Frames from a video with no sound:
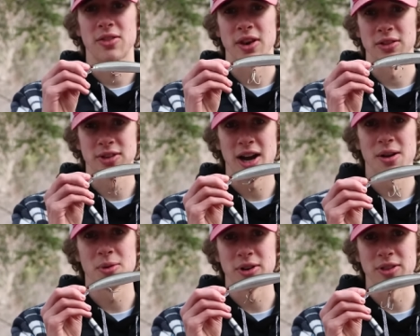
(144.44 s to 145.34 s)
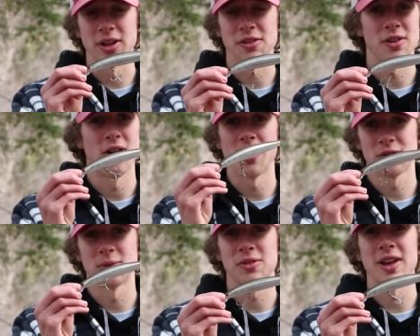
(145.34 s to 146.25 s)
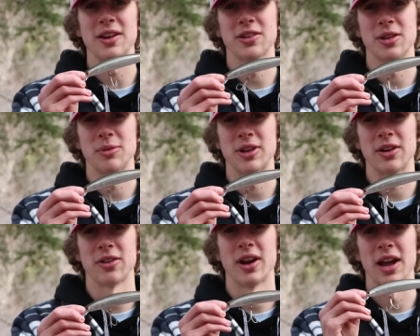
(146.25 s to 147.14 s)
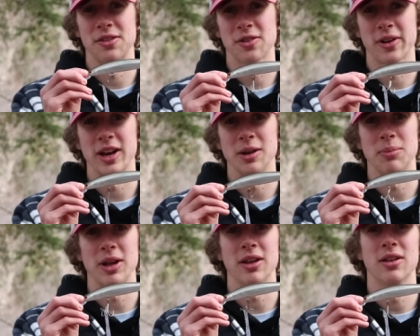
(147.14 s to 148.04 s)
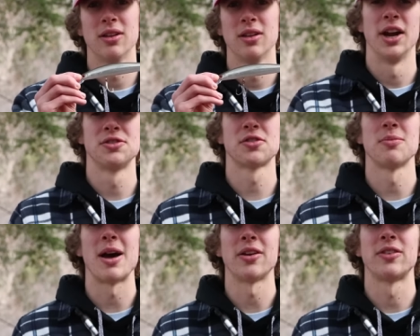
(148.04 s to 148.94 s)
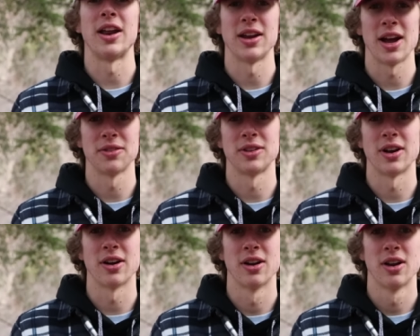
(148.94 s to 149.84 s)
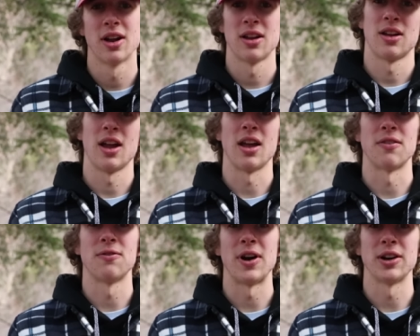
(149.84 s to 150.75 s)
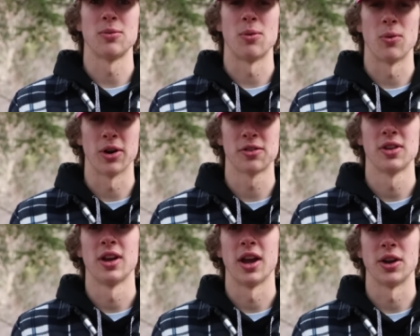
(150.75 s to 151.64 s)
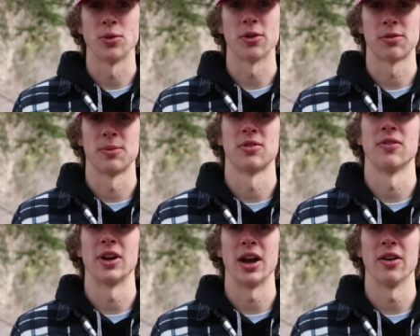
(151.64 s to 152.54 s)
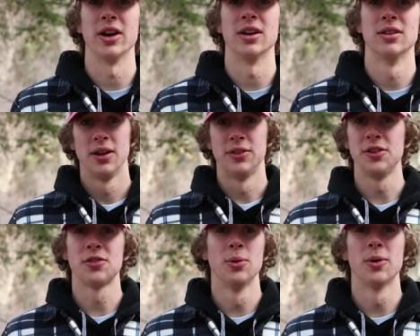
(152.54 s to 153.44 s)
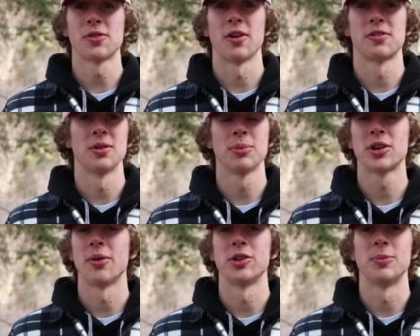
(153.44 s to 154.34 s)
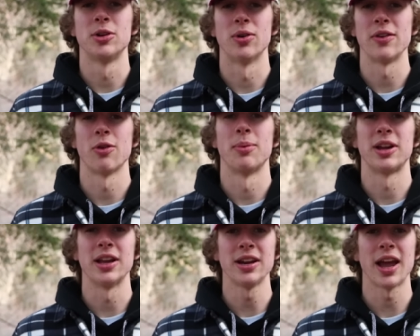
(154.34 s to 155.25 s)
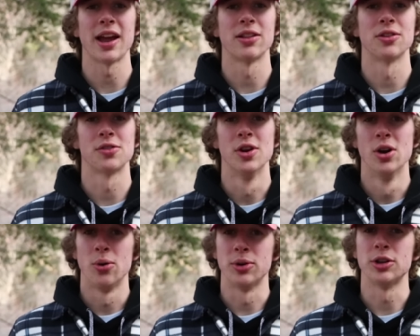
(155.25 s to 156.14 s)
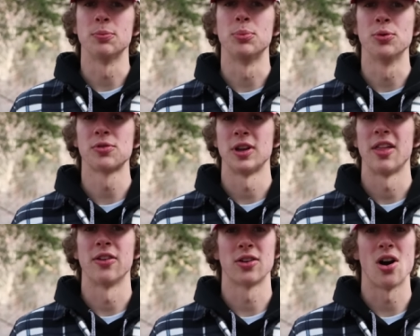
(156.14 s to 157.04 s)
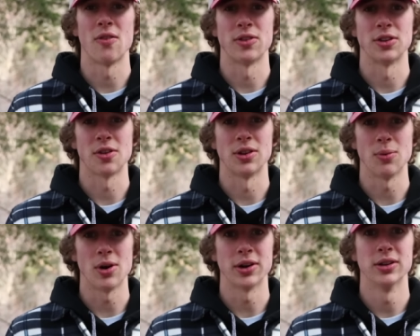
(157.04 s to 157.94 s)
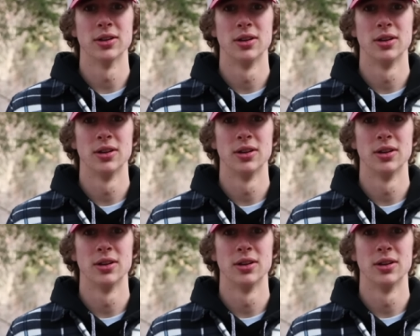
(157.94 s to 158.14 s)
Then I'll tie on one of these, also a Sand Eel Imitator, and start getting bit. It's just a matter of getting out there and finding what works in your specific area. These lures are simply going to be great for beginning anglers who need to boost their confidence on the water.